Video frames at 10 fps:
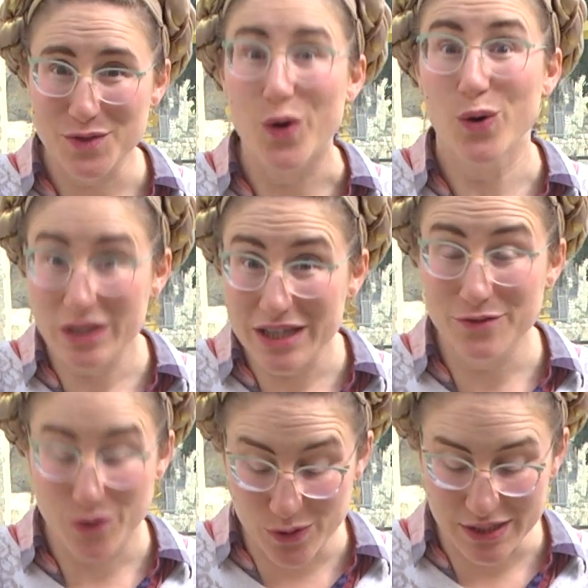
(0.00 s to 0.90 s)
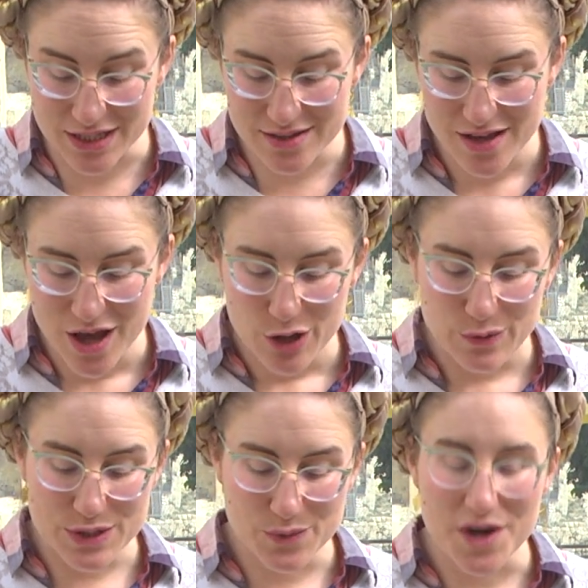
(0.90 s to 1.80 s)
the Holy of Holies,
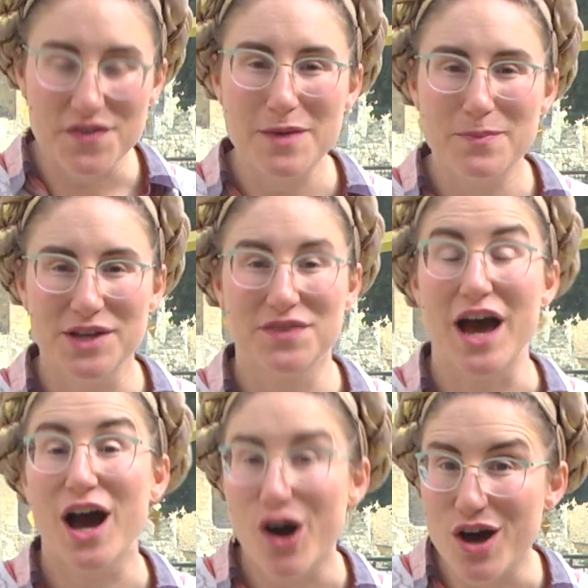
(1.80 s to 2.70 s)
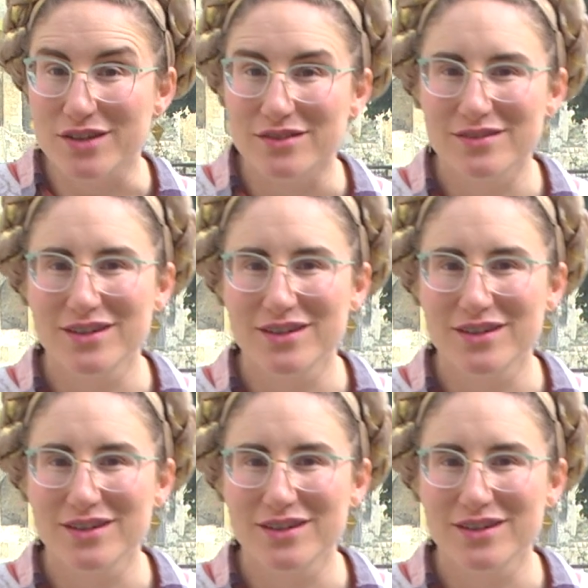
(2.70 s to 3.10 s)
was where they put the aron.